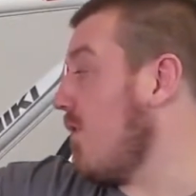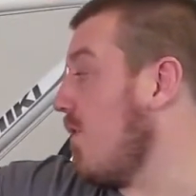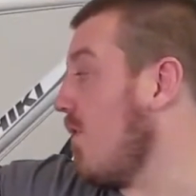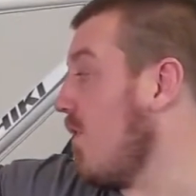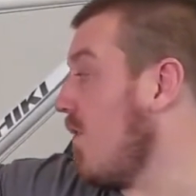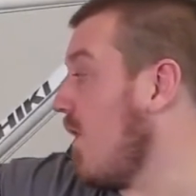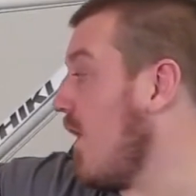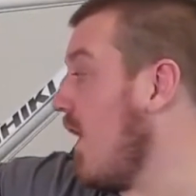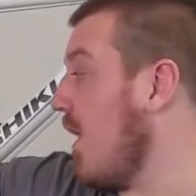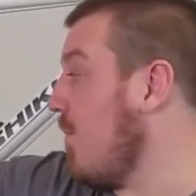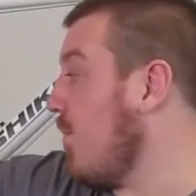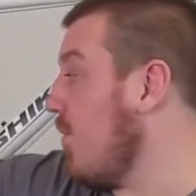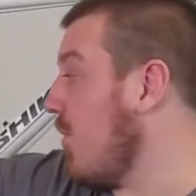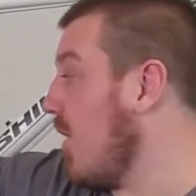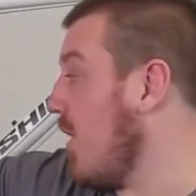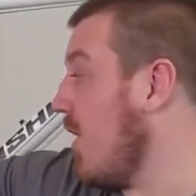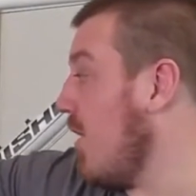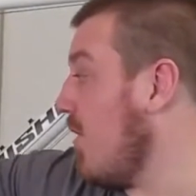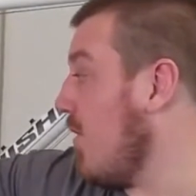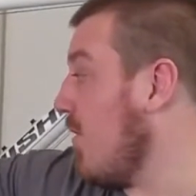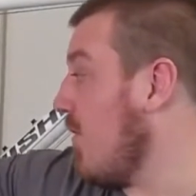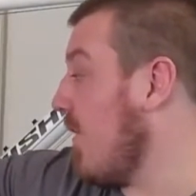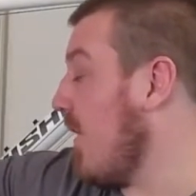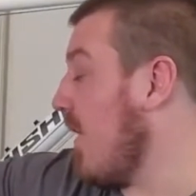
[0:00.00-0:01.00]
cable
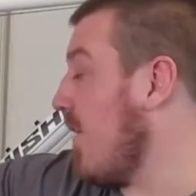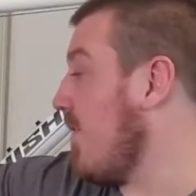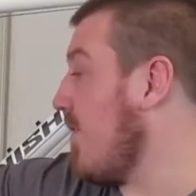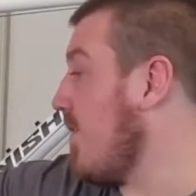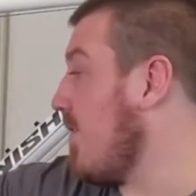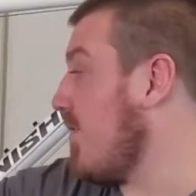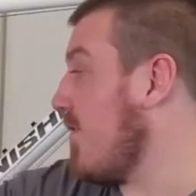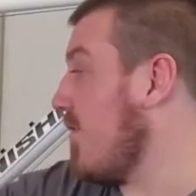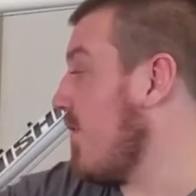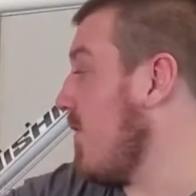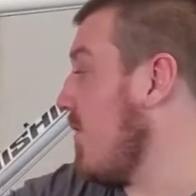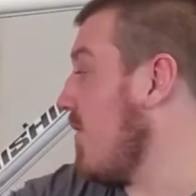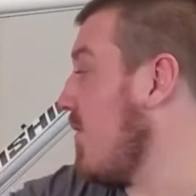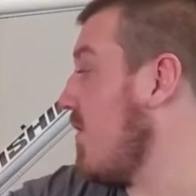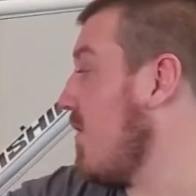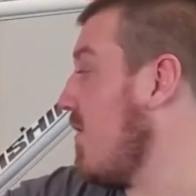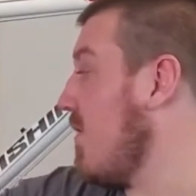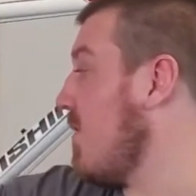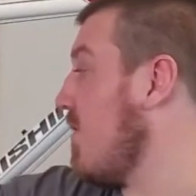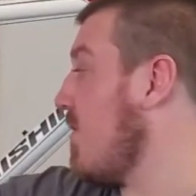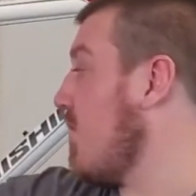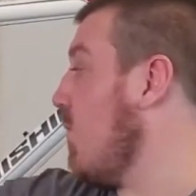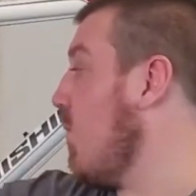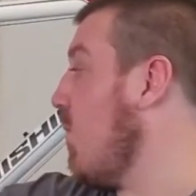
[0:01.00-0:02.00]
here, that's
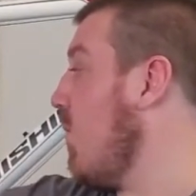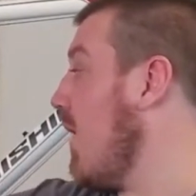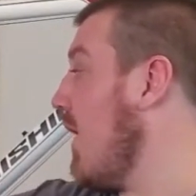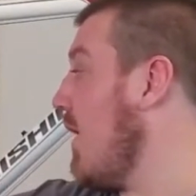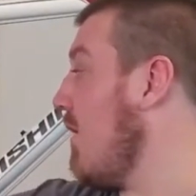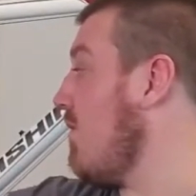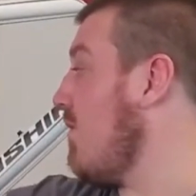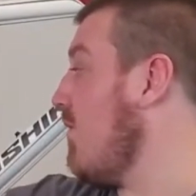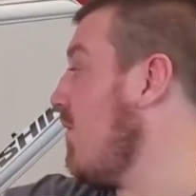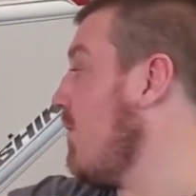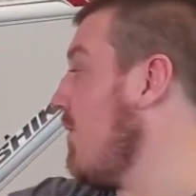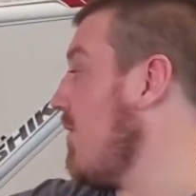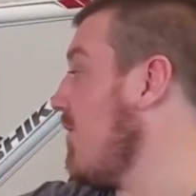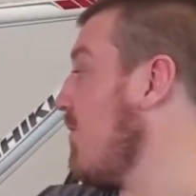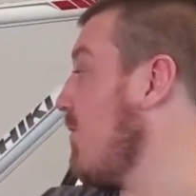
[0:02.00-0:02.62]
way too much